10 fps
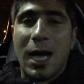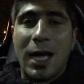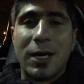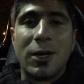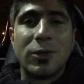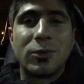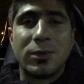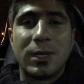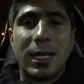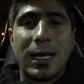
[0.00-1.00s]
I got to
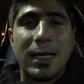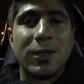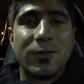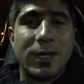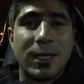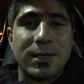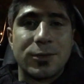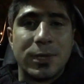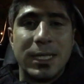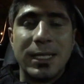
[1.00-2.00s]
the end of the
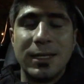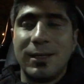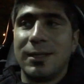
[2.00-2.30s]
street